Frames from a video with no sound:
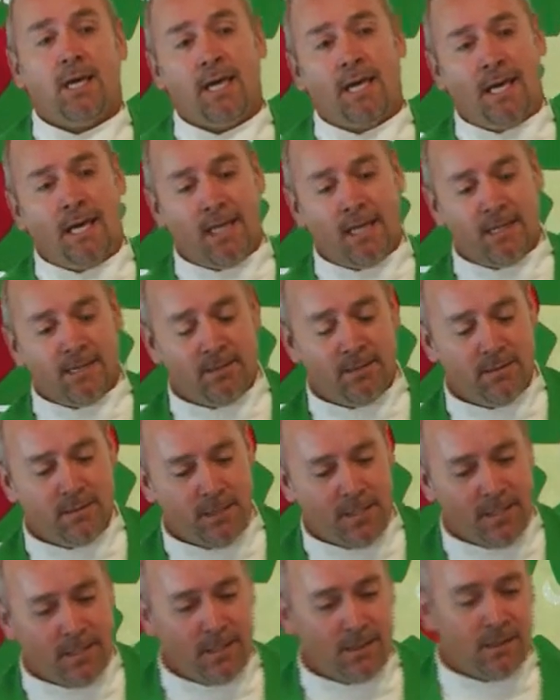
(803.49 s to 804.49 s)

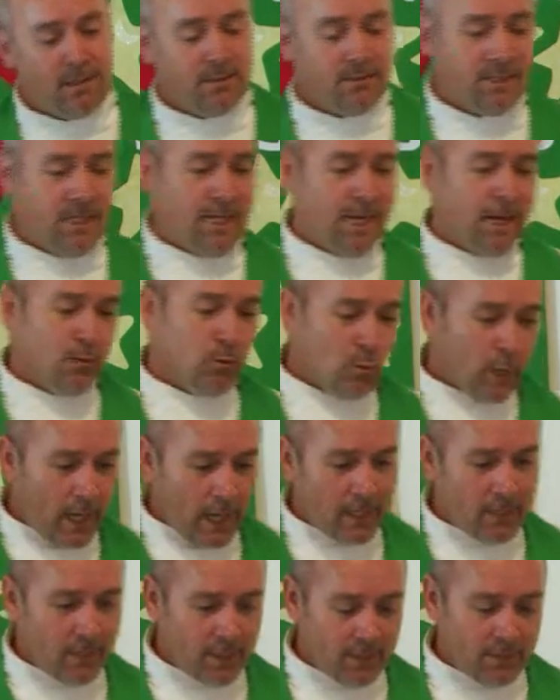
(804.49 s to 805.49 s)
And they are
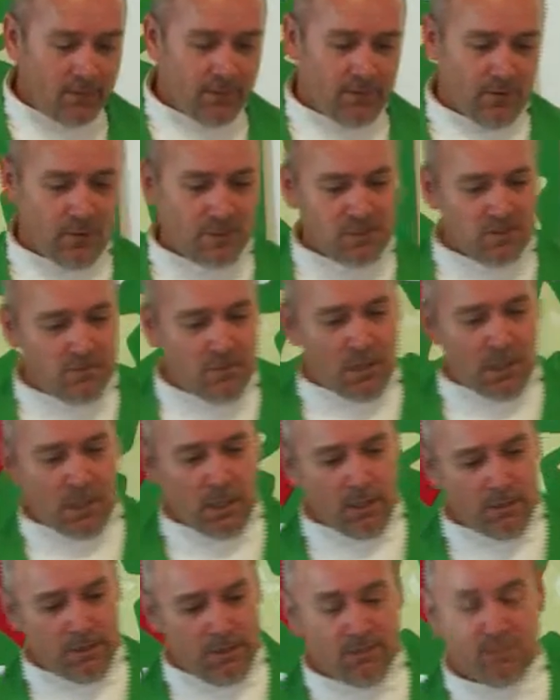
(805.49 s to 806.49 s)
rated, first of
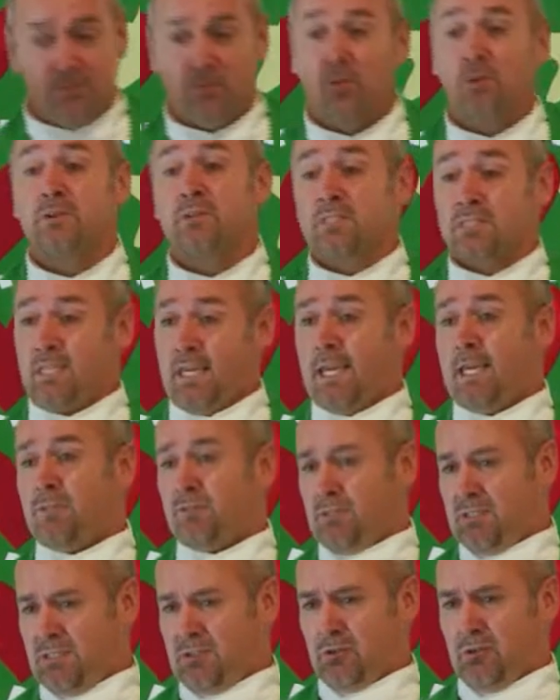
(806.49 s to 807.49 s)
all, the fourth
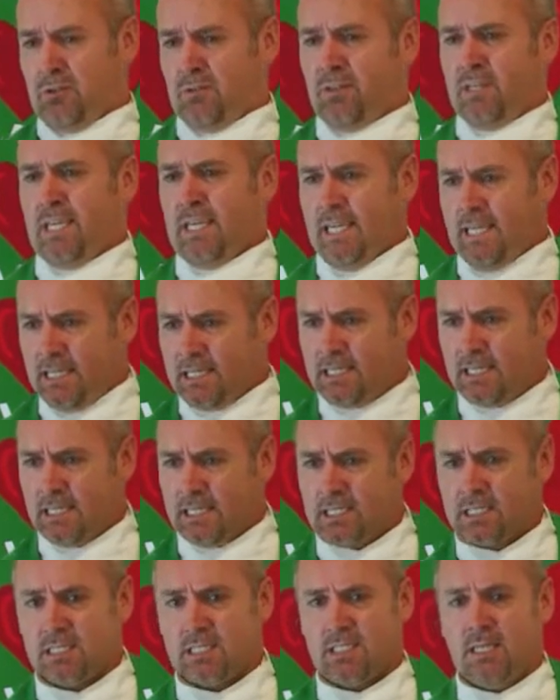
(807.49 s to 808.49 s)
stage, which is sort of the
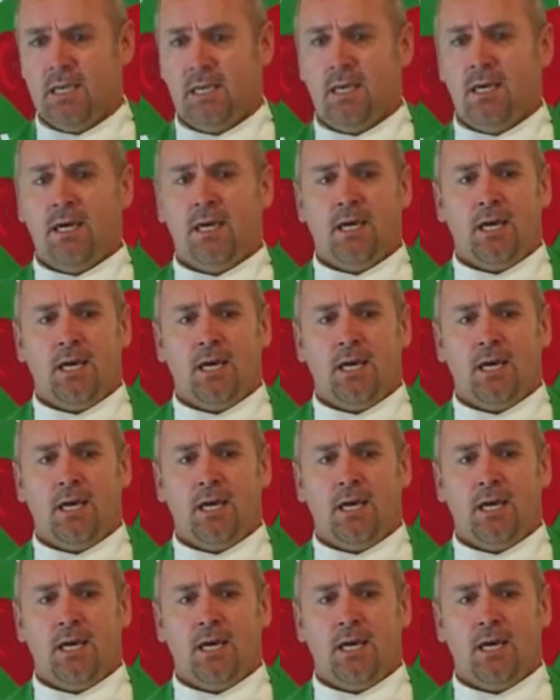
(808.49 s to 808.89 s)
easiest,